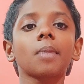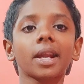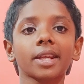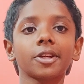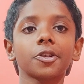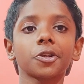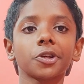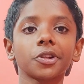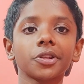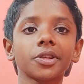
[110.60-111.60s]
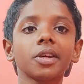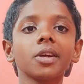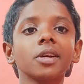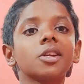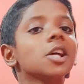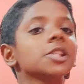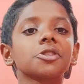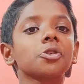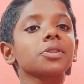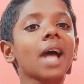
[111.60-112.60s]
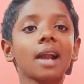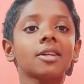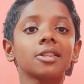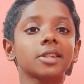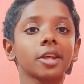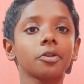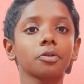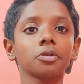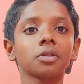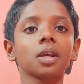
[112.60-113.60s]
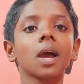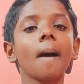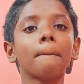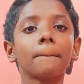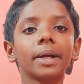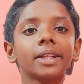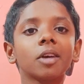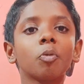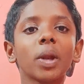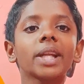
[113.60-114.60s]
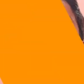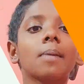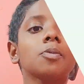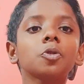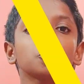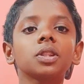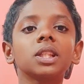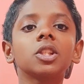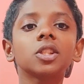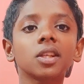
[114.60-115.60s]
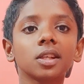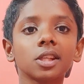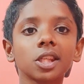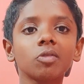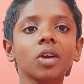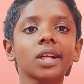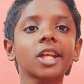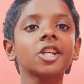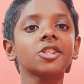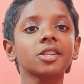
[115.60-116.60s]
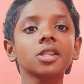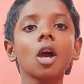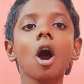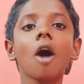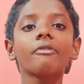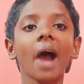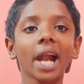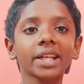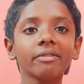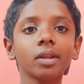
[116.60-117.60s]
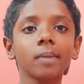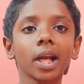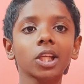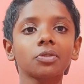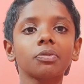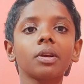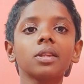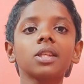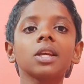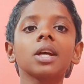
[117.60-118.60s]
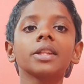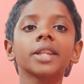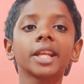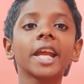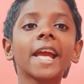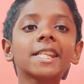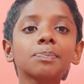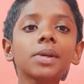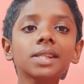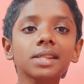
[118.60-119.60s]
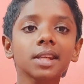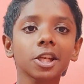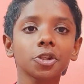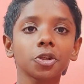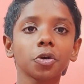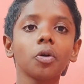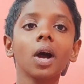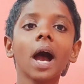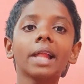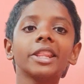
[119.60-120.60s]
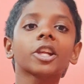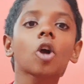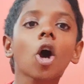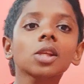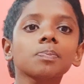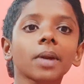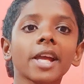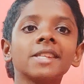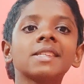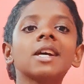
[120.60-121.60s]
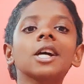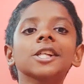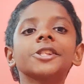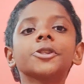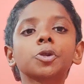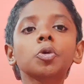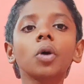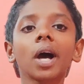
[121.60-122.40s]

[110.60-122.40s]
market returns. So that is their use. But when it comes to the disadvantages of actively managed funds, their expense ratio and their cost price is too